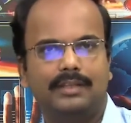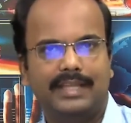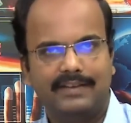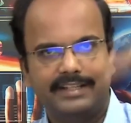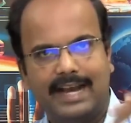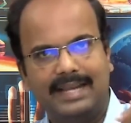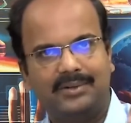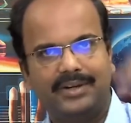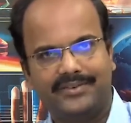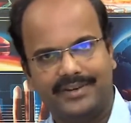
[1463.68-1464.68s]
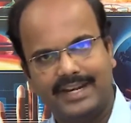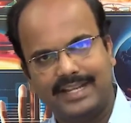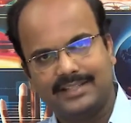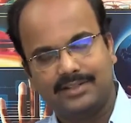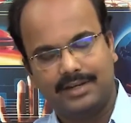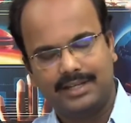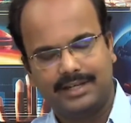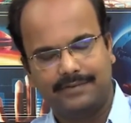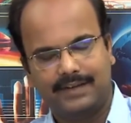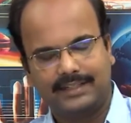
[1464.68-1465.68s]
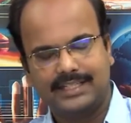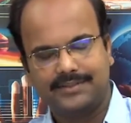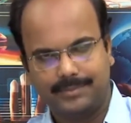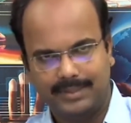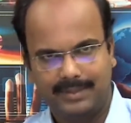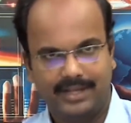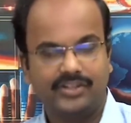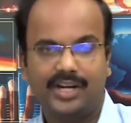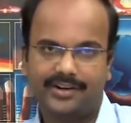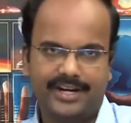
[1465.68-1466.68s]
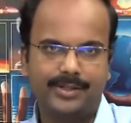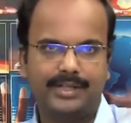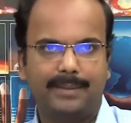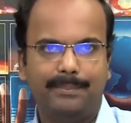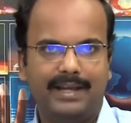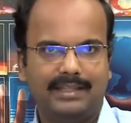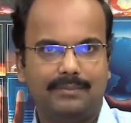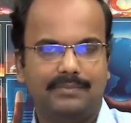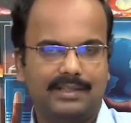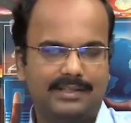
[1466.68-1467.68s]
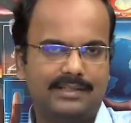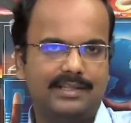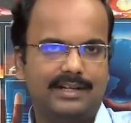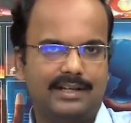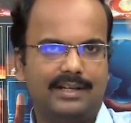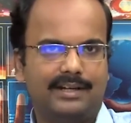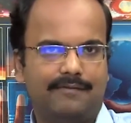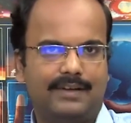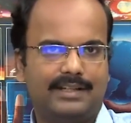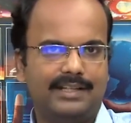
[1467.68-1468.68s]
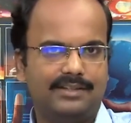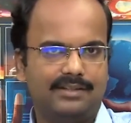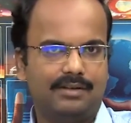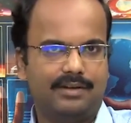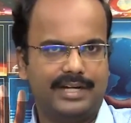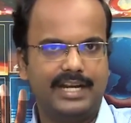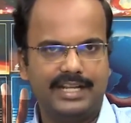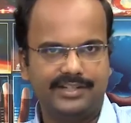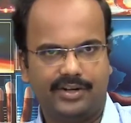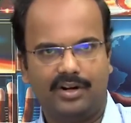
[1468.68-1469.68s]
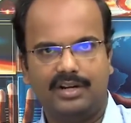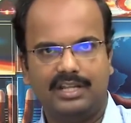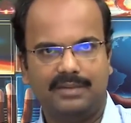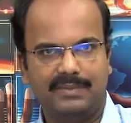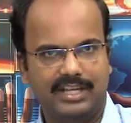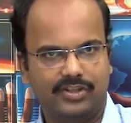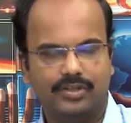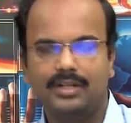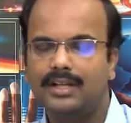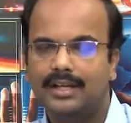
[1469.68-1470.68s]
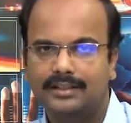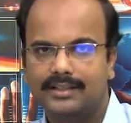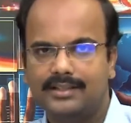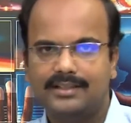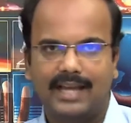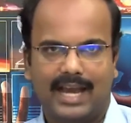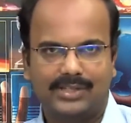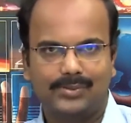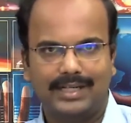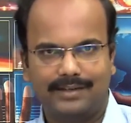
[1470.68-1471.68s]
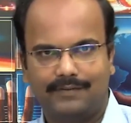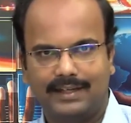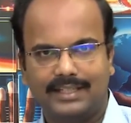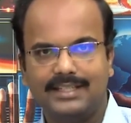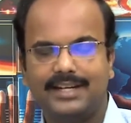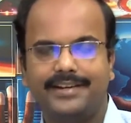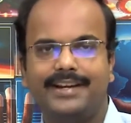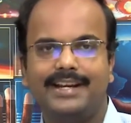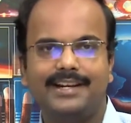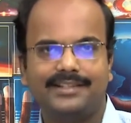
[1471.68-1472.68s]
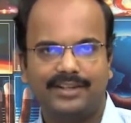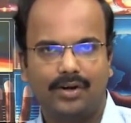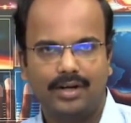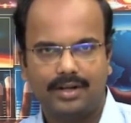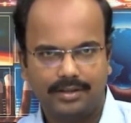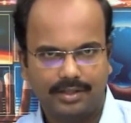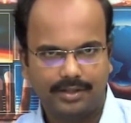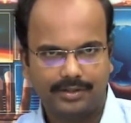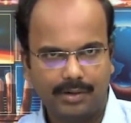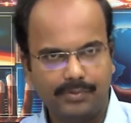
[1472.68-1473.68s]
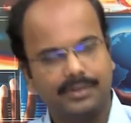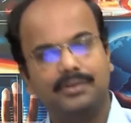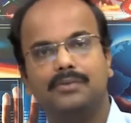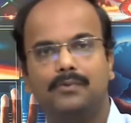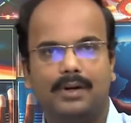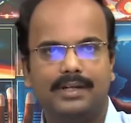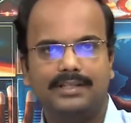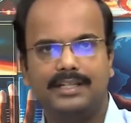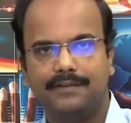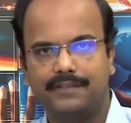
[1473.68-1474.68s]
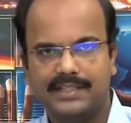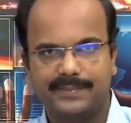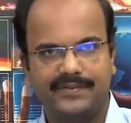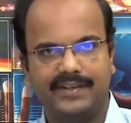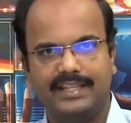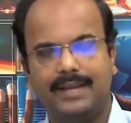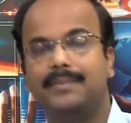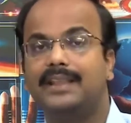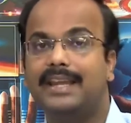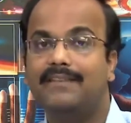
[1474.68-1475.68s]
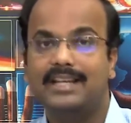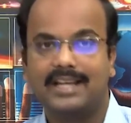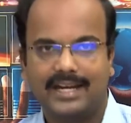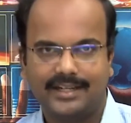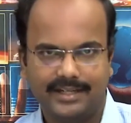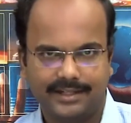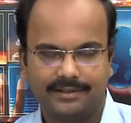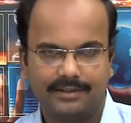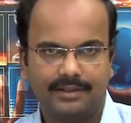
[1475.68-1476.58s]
they will calculate radiance or the reflectance from the image and try to compare them. This is the reflectance or radiance recorded in the image. This is the actual reflectance and radiance recorded on the ground. What is the difference between them? They will correct it.